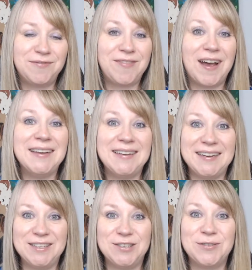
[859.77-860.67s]

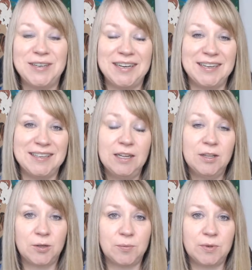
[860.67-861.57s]
finding and treating
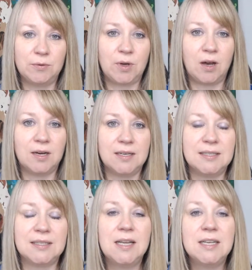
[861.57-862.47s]
the root cause